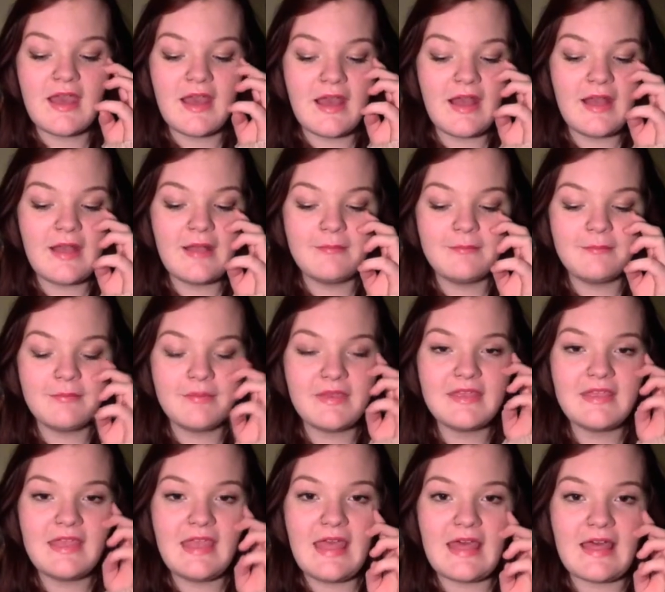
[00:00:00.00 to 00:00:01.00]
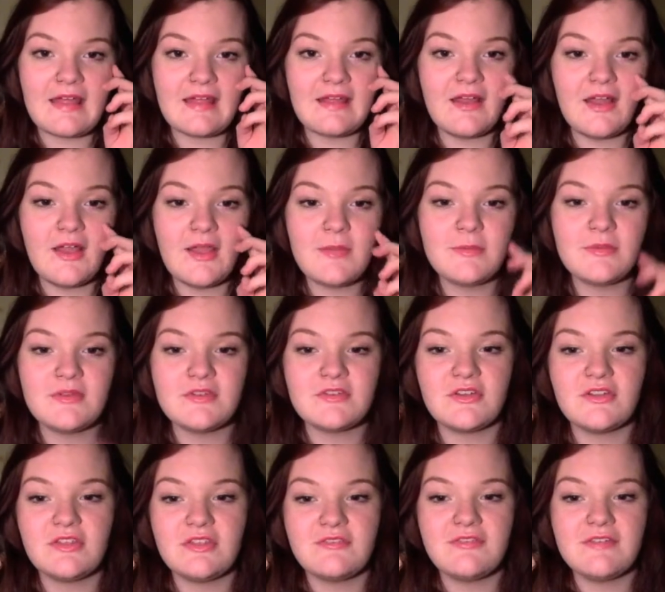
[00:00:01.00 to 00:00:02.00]
But yeah, I hope you
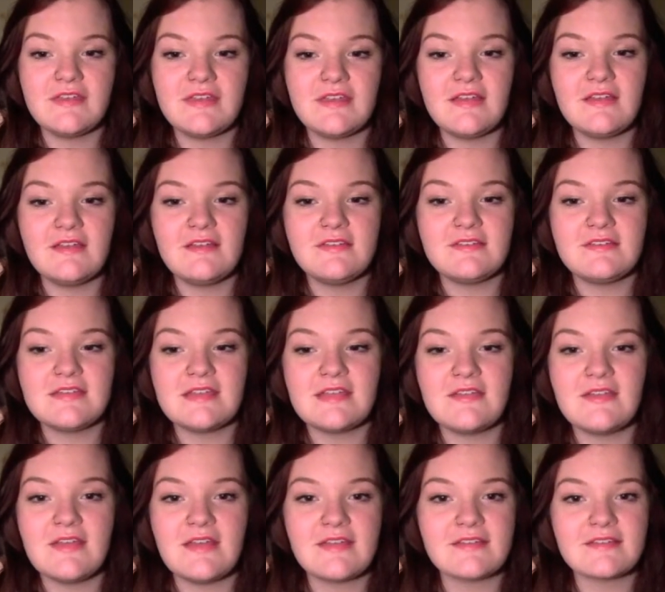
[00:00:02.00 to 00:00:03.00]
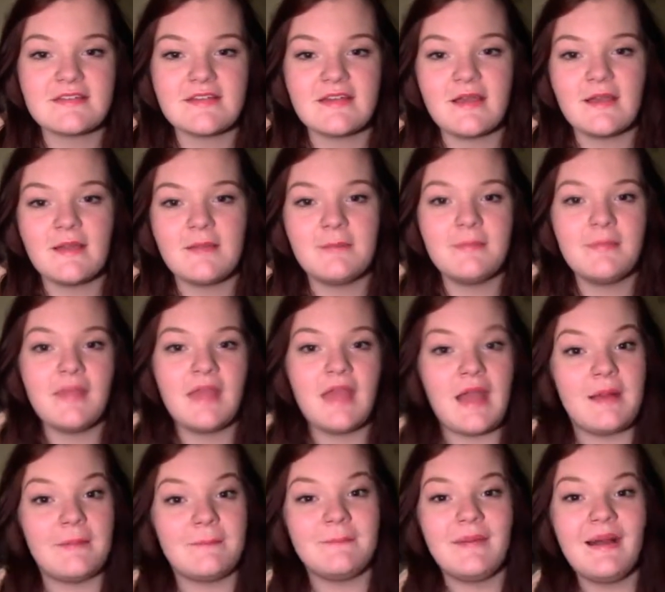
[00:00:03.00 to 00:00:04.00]
enjoyed the video. See you next time.
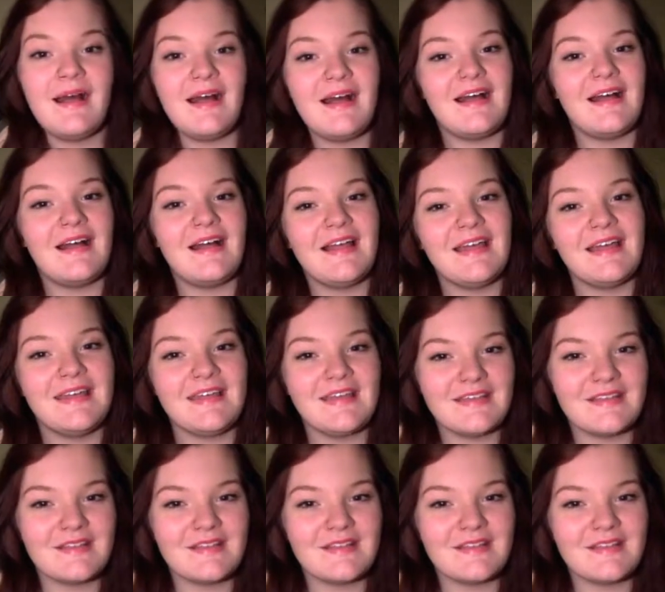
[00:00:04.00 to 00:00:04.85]
Bye!